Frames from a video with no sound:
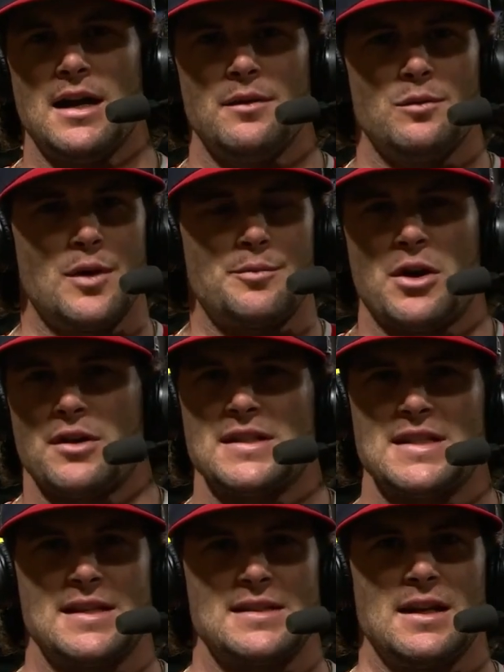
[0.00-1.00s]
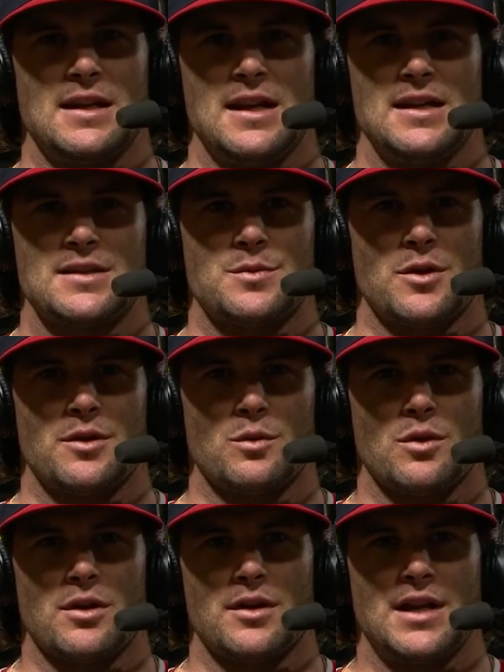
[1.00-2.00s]
what part of the season it is.
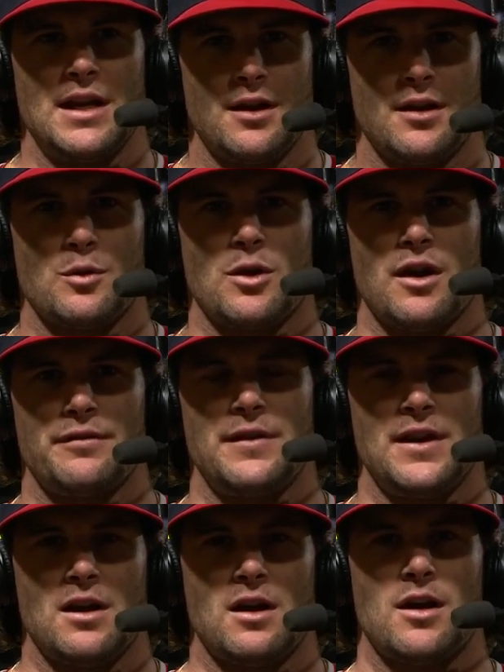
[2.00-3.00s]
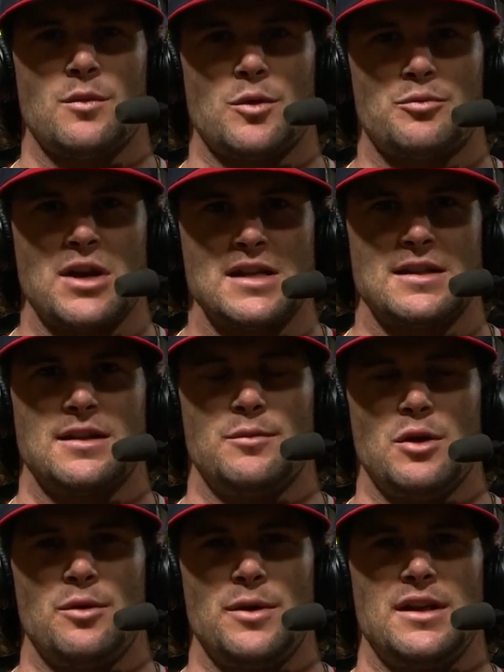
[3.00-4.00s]
We're here where our feet are, and we're present in the
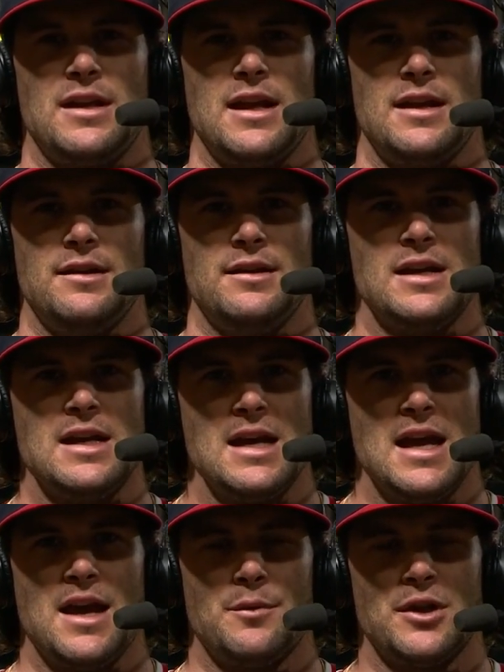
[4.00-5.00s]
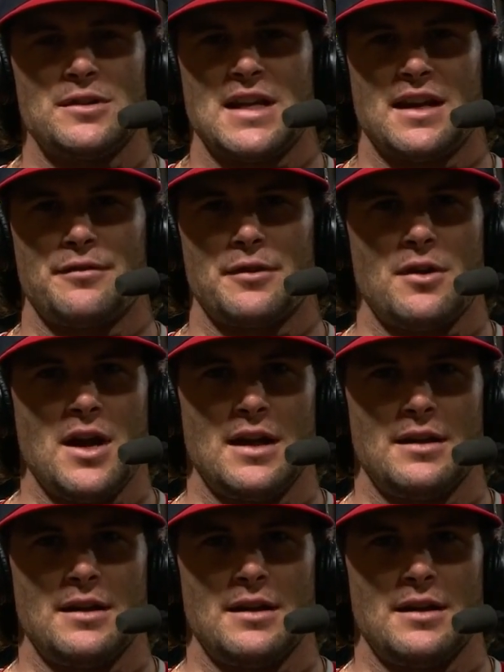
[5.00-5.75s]
moment, and we don't take it for granted.